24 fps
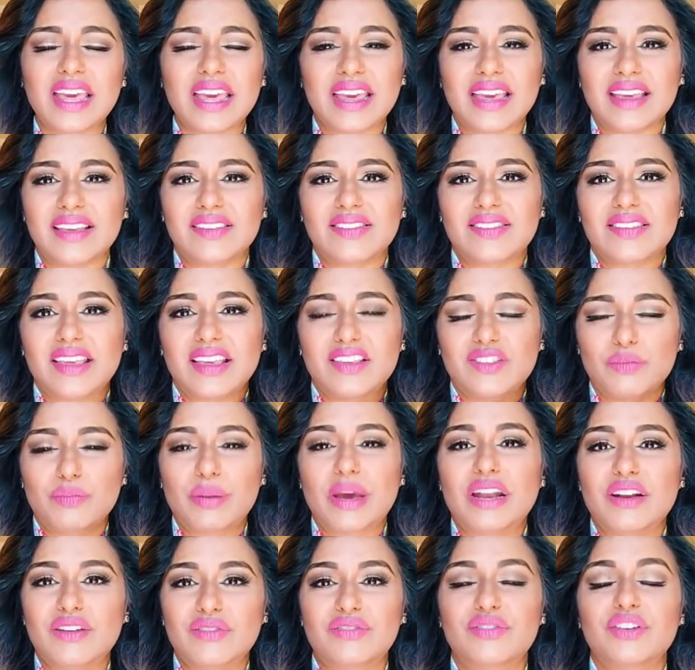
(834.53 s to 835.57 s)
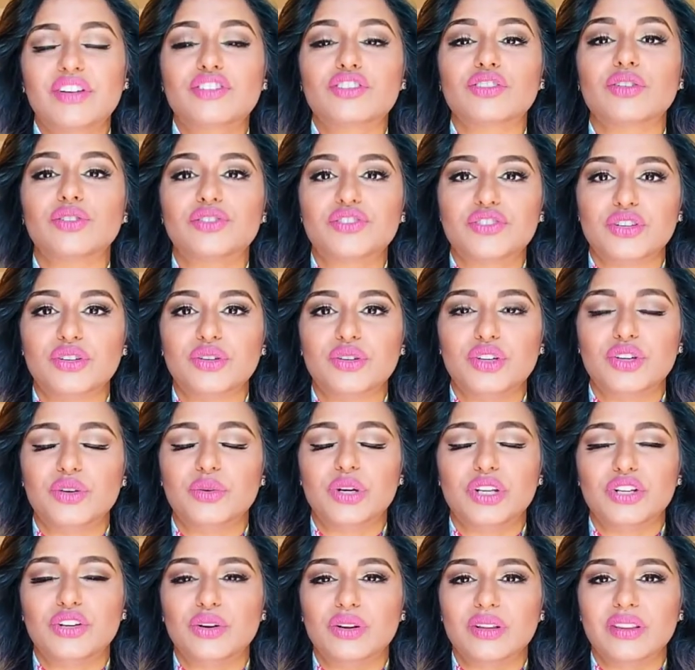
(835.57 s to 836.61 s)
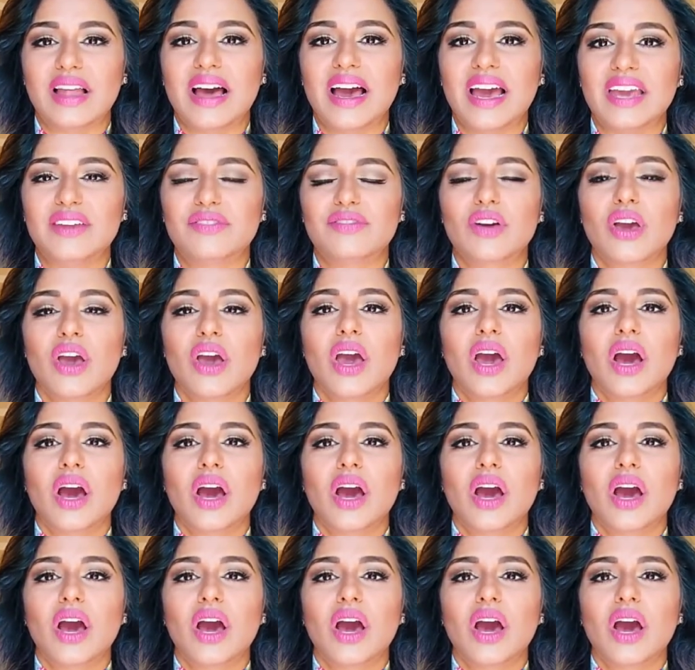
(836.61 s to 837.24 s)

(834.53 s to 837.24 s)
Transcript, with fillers: is, is beneficial to you in your life.